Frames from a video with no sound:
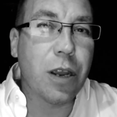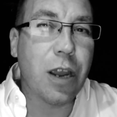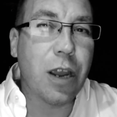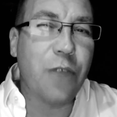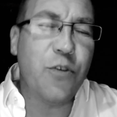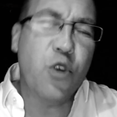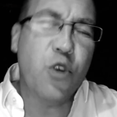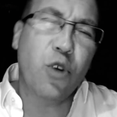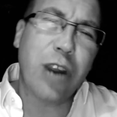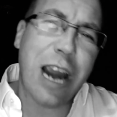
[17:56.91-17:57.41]

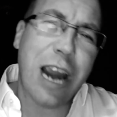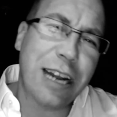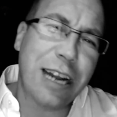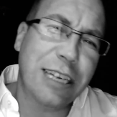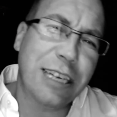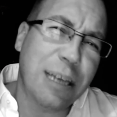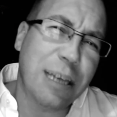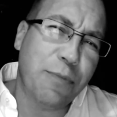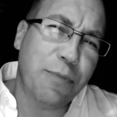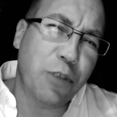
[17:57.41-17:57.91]
if you can't
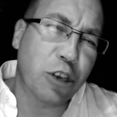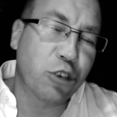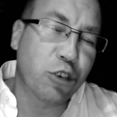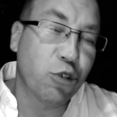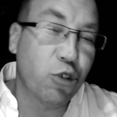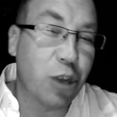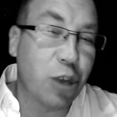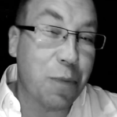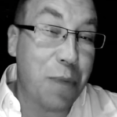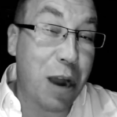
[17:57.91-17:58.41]
accept the
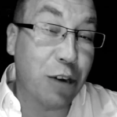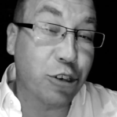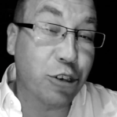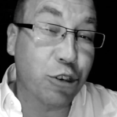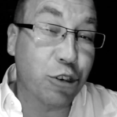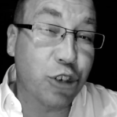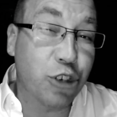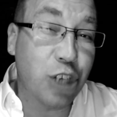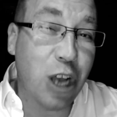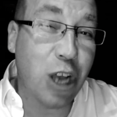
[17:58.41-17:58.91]
truth
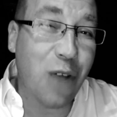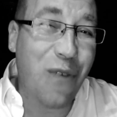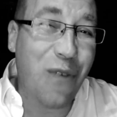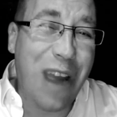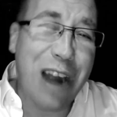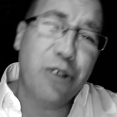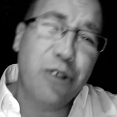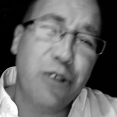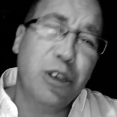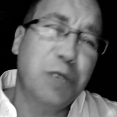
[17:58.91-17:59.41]
about yourself,
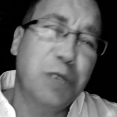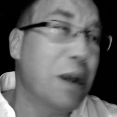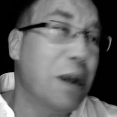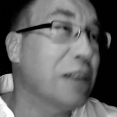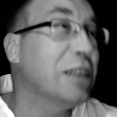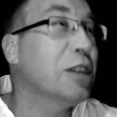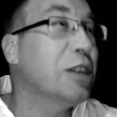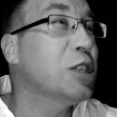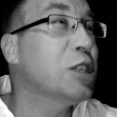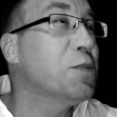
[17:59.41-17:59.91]
how do you
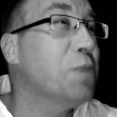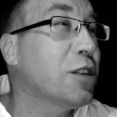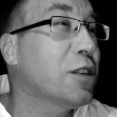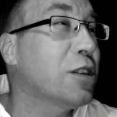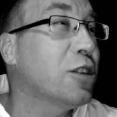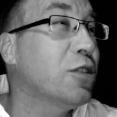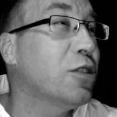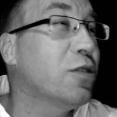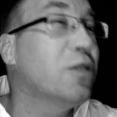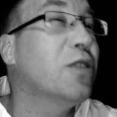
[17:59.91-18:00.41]
expect
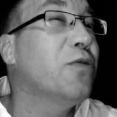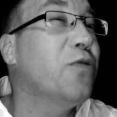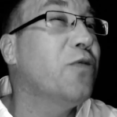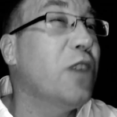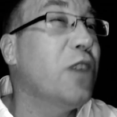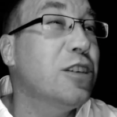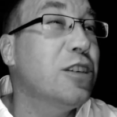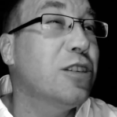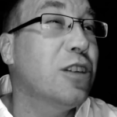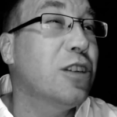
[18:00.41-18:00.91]

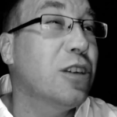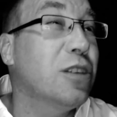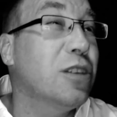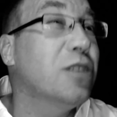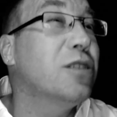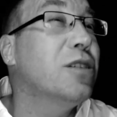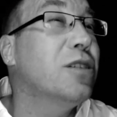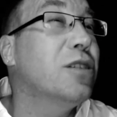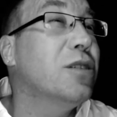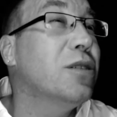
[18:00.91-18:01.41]

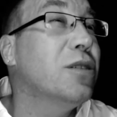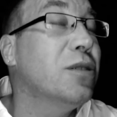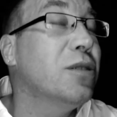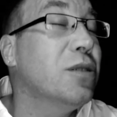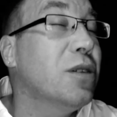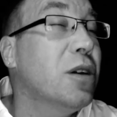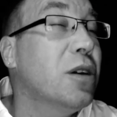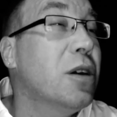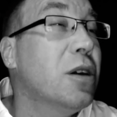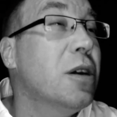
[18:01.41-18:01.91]
to
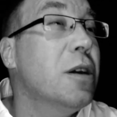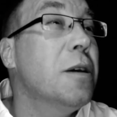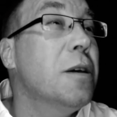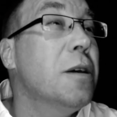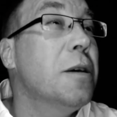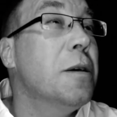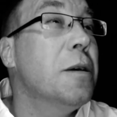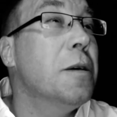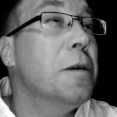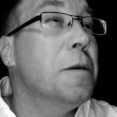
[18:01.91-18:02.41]

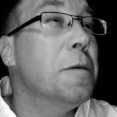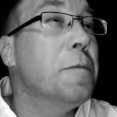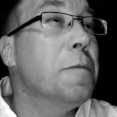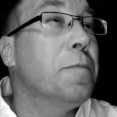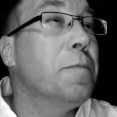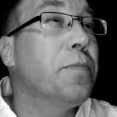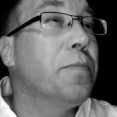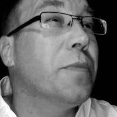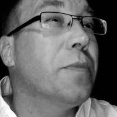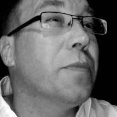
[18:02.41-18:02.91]

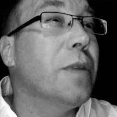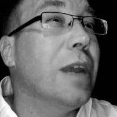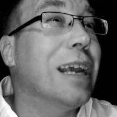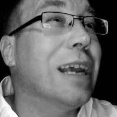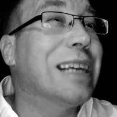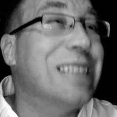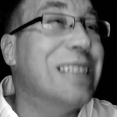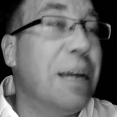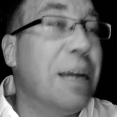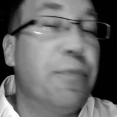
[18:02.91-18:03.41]

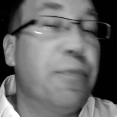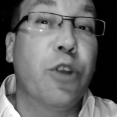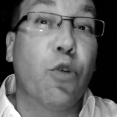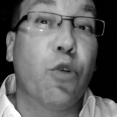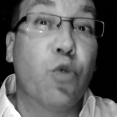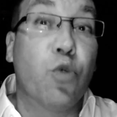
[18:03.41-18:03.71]
accept